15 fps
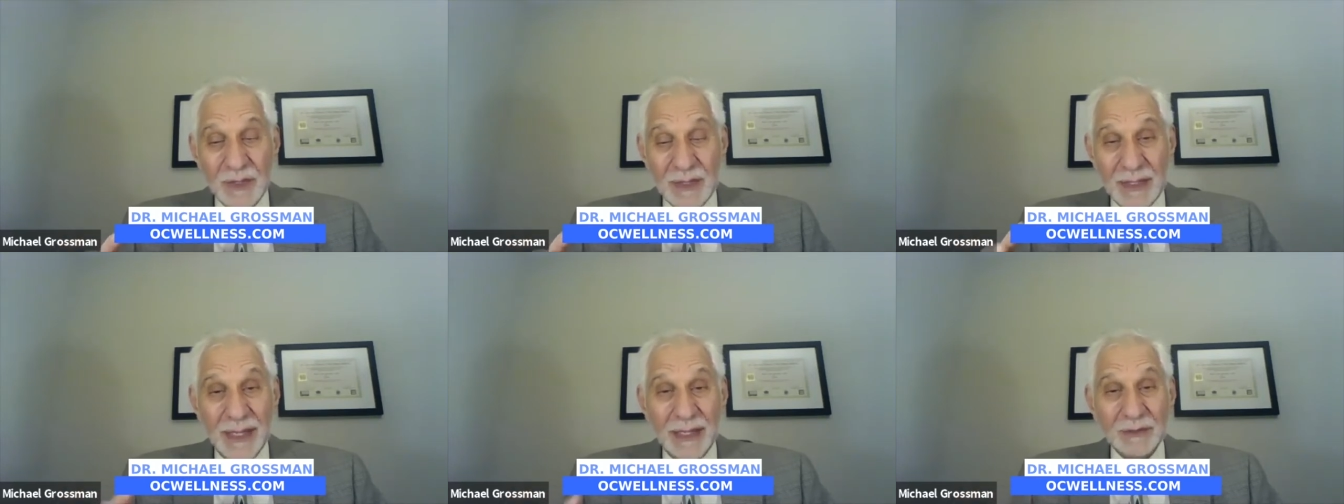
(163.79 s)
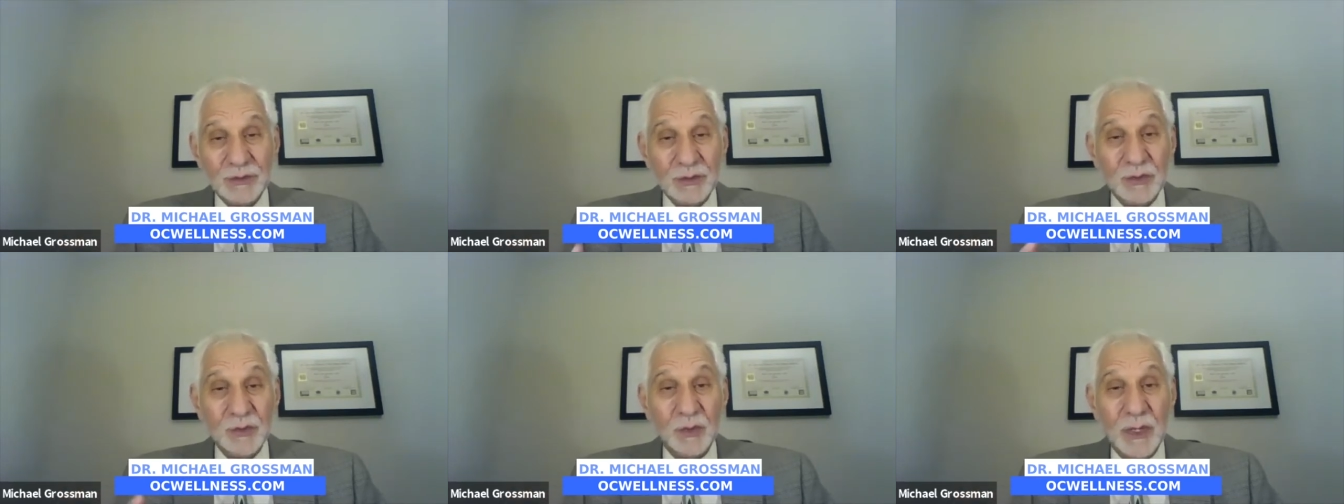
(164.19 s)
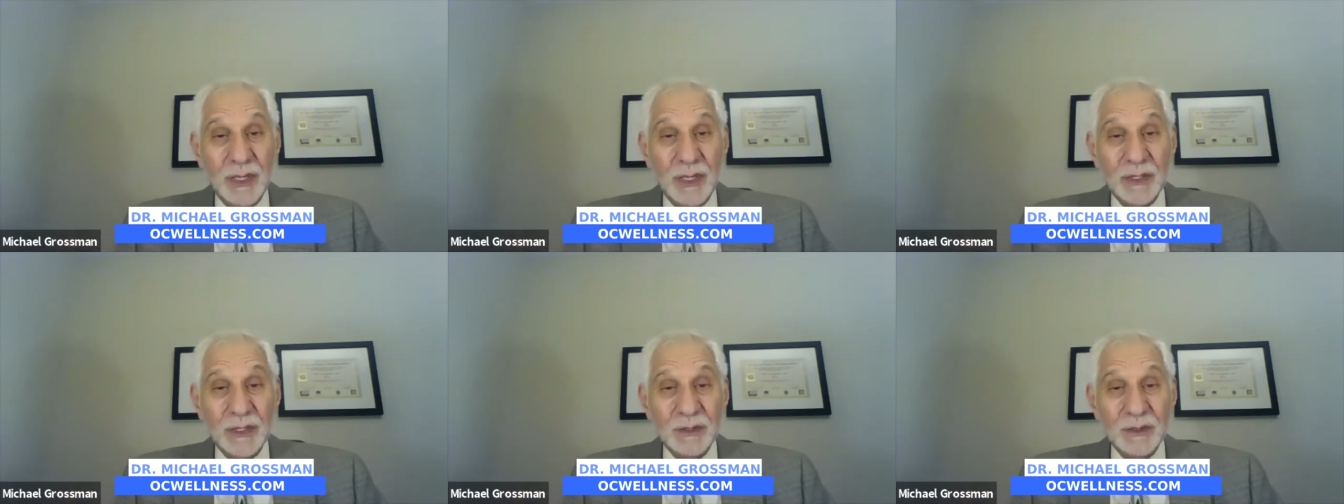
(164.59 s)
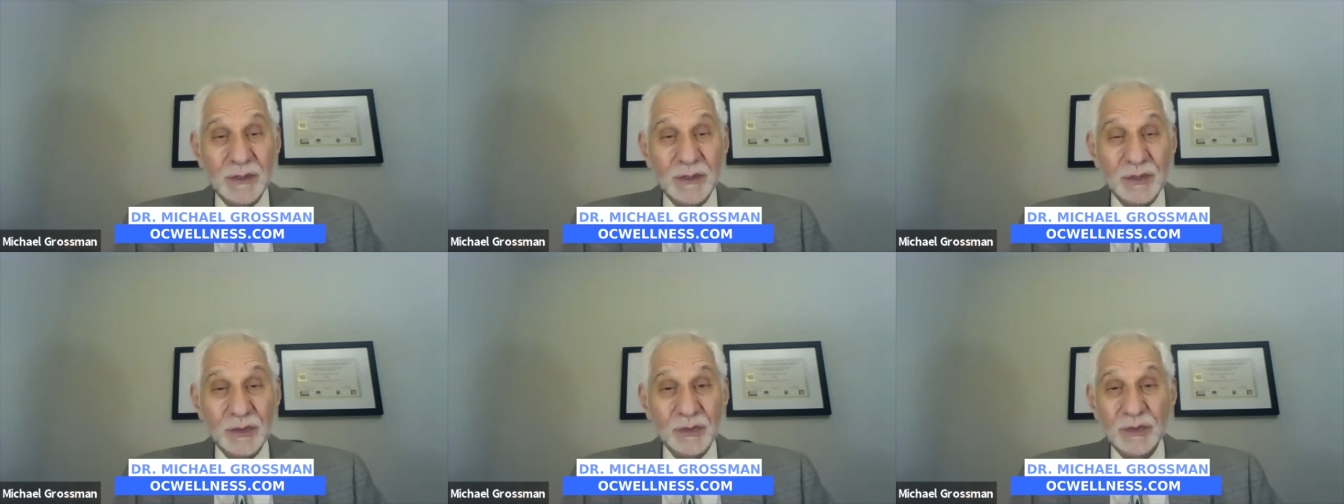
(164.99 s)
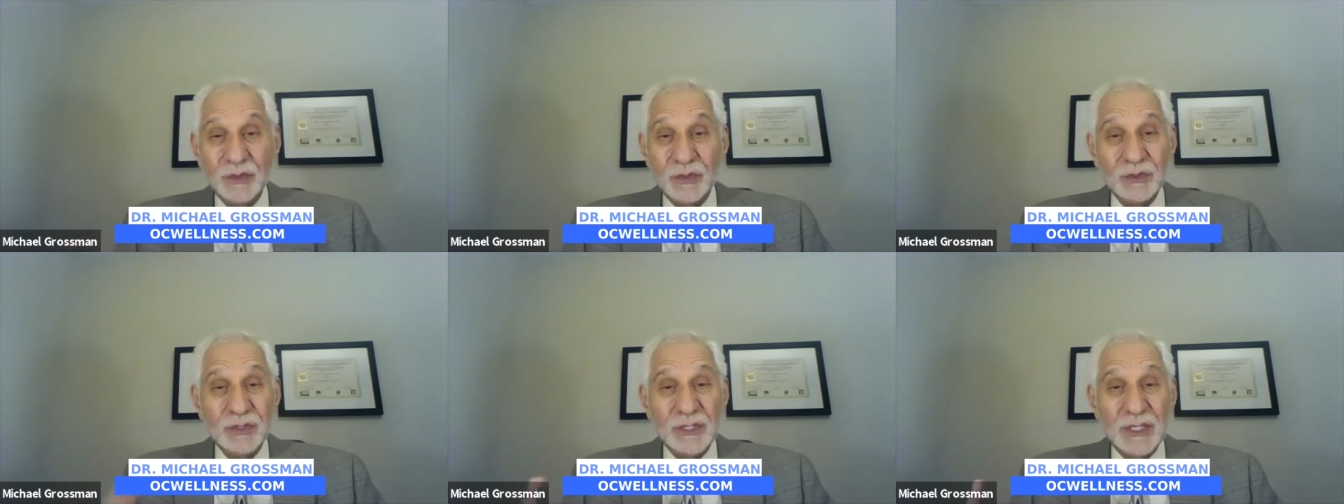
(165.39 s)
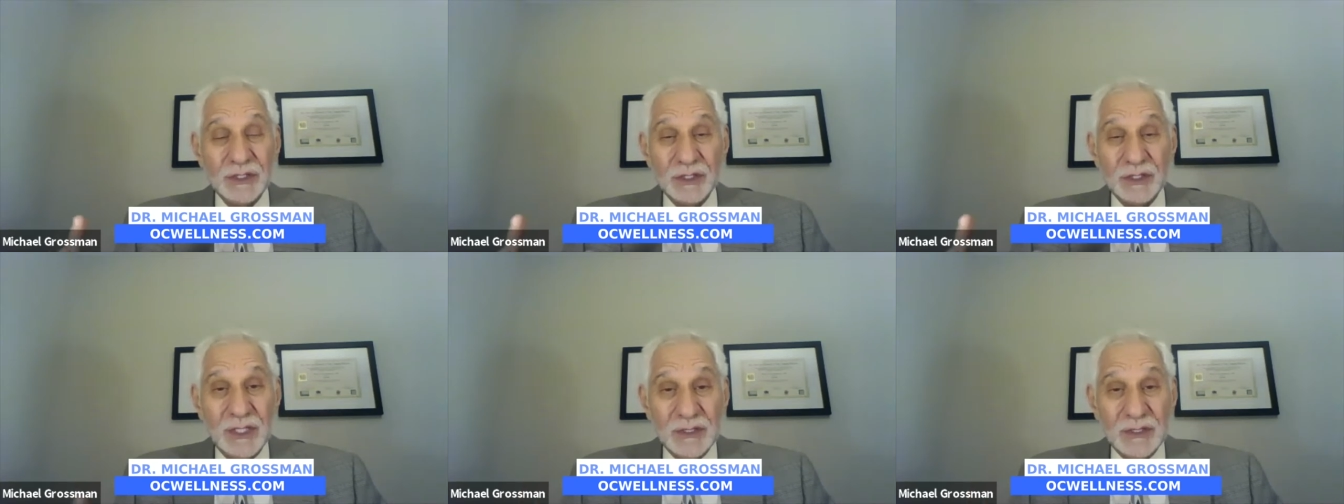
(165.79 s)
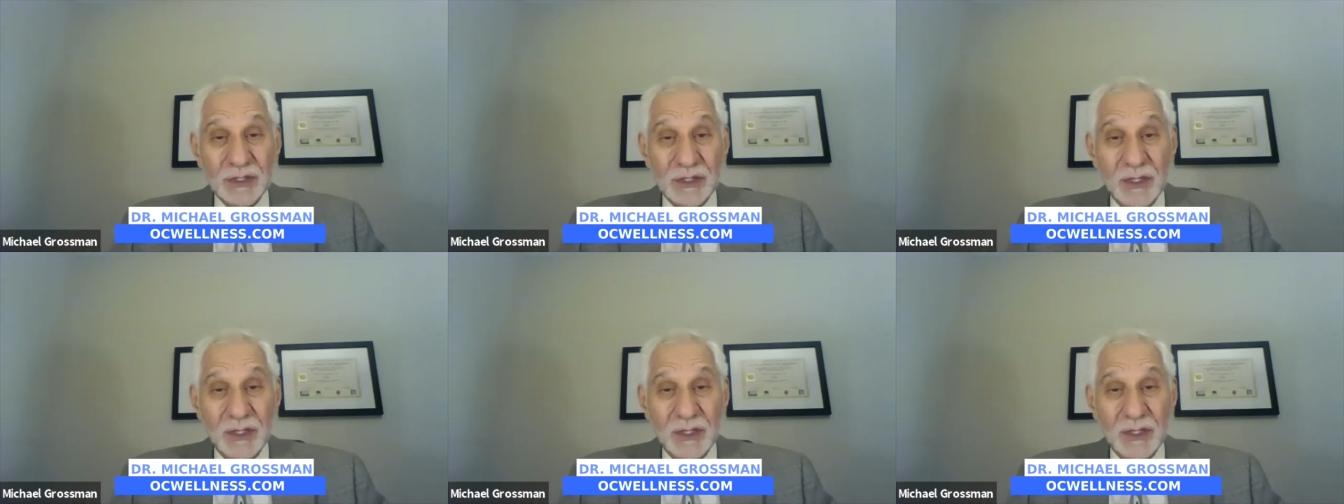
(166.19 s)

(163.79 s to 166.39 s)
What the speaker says: natural way to reduce the incidence